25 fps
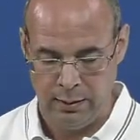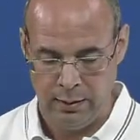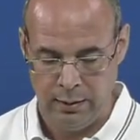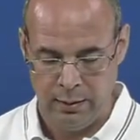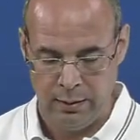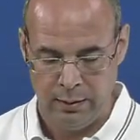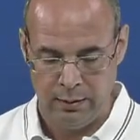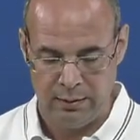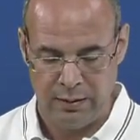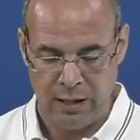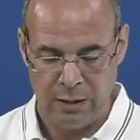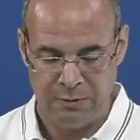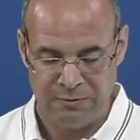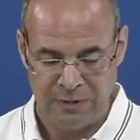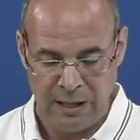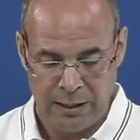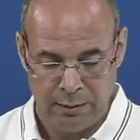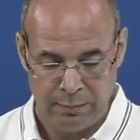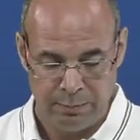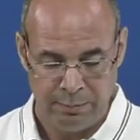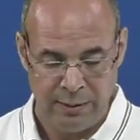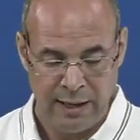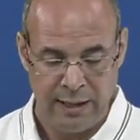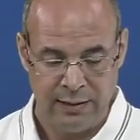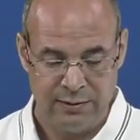Now
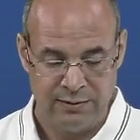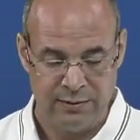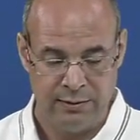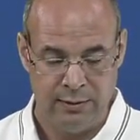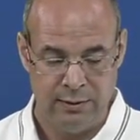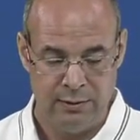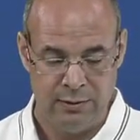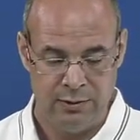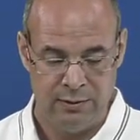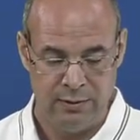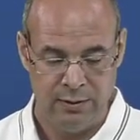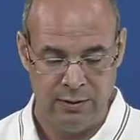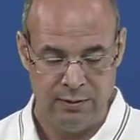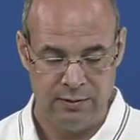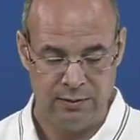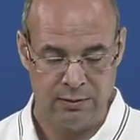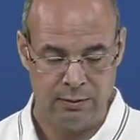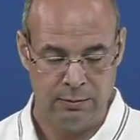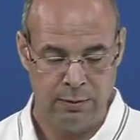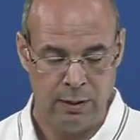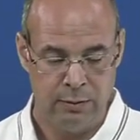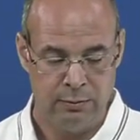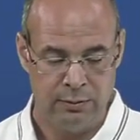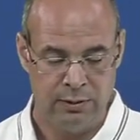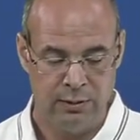that passage is
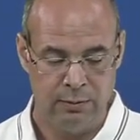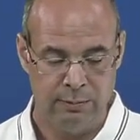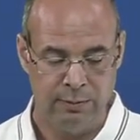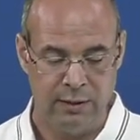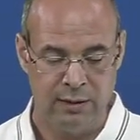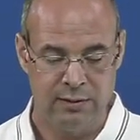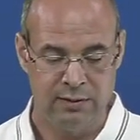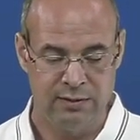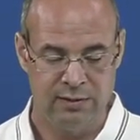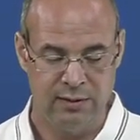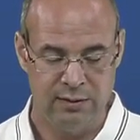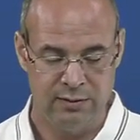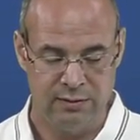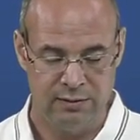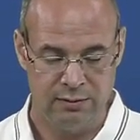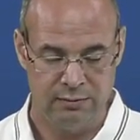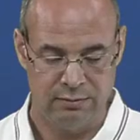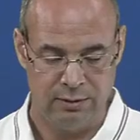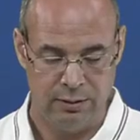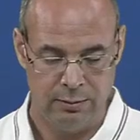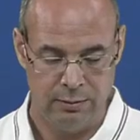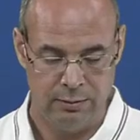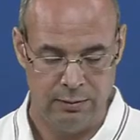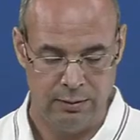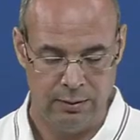quoted by
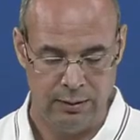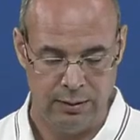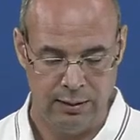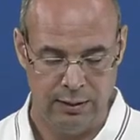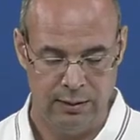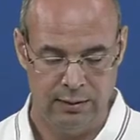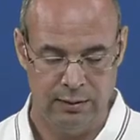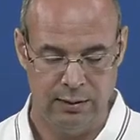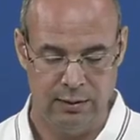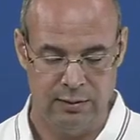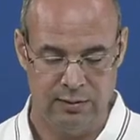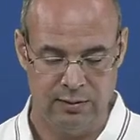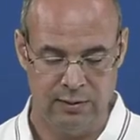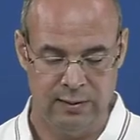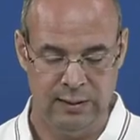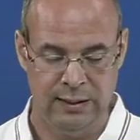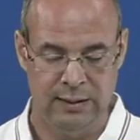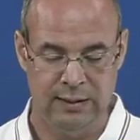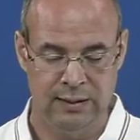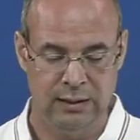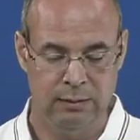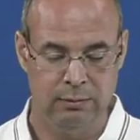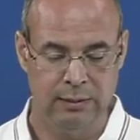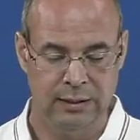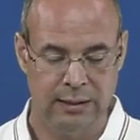Cicero in his De
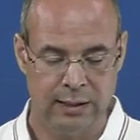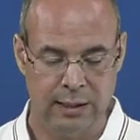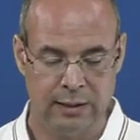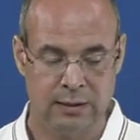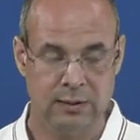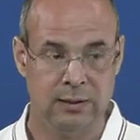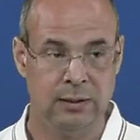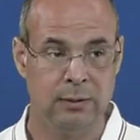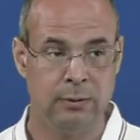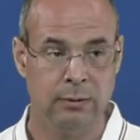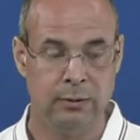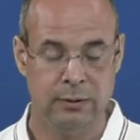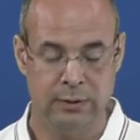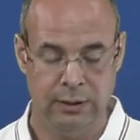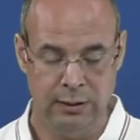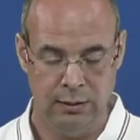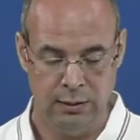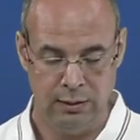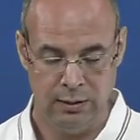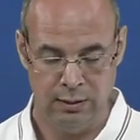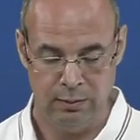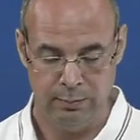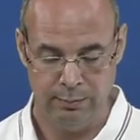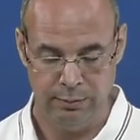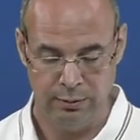Divinatione
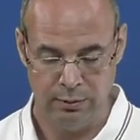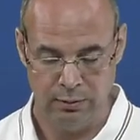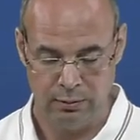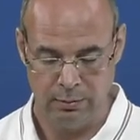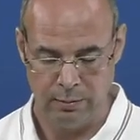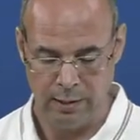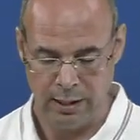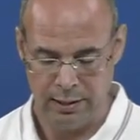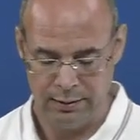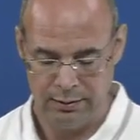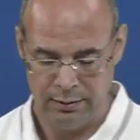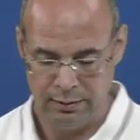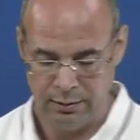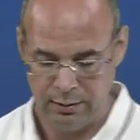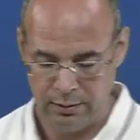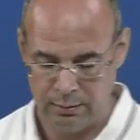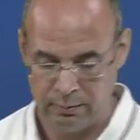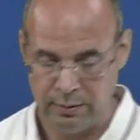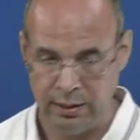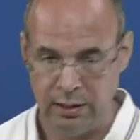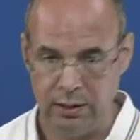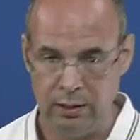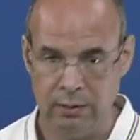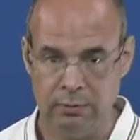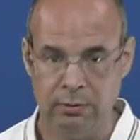in Book 1, where
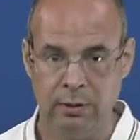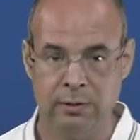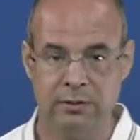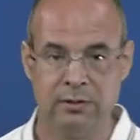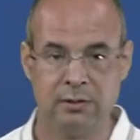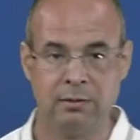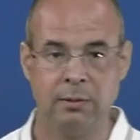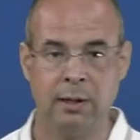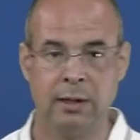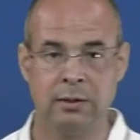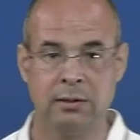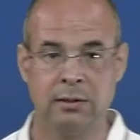he quotes quite a